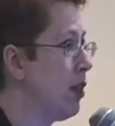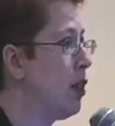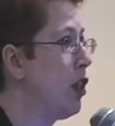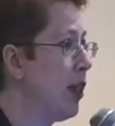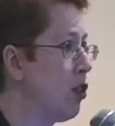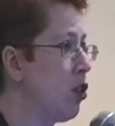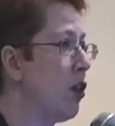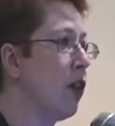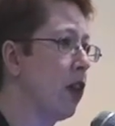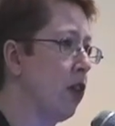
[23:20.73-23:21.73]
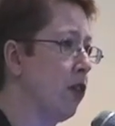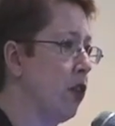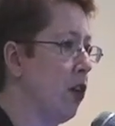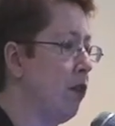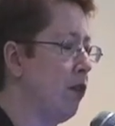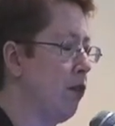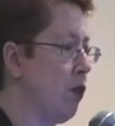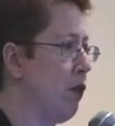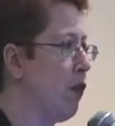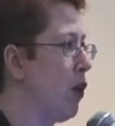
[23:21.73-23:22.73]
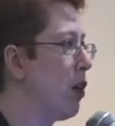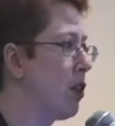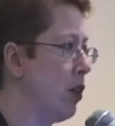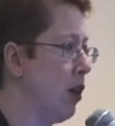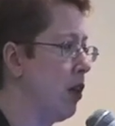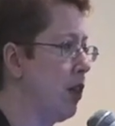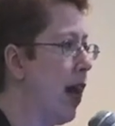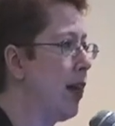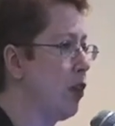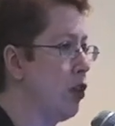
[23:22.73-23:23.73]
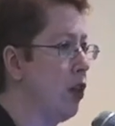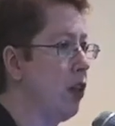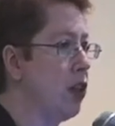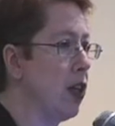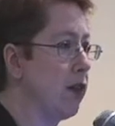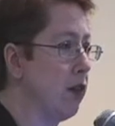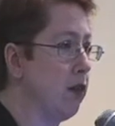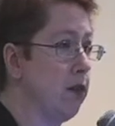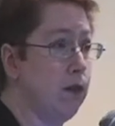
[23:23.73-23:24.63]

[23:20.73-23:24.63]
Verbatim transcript: then chances are they're going to refer it to that Attorney General.